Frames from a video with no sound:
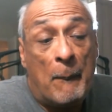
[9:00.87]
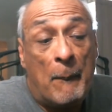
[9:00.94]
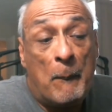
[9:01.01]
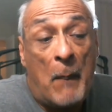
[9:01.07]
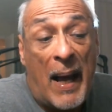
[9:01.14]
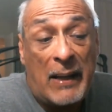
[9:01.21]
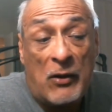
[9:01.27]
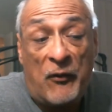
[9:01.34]

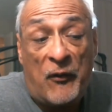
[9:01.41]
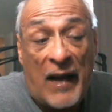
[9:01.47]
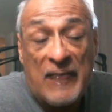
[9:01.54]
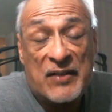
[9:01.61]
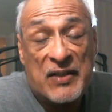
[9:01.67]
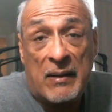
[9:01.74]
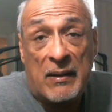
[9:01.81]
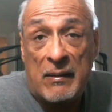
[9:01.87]
Michael
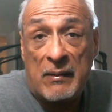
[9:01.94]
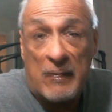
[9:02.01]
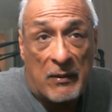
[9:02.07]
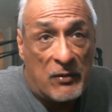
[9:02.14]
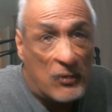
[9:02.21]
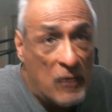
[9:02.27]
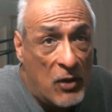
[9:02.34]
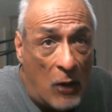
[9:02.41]
Feinstein,
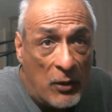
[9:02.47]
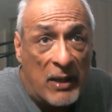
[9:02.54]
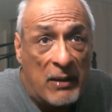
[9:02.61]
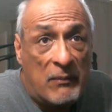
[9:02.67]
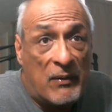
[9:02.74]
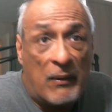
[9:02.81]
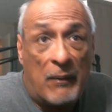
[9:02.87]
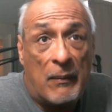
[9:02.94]
the
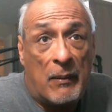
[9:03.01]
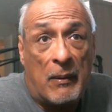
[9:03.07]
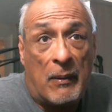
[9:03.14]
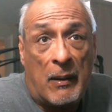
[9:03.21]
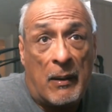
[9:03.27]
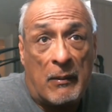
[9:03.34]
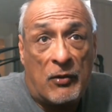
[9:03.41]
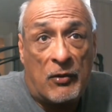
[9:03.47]
noted
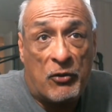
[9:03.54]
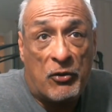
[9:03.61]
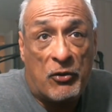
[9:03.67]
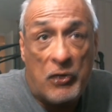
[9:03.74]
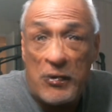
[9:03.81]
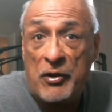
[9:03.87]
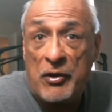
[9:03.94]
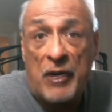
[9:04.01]

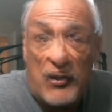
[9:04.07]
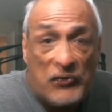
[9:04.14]
crooner,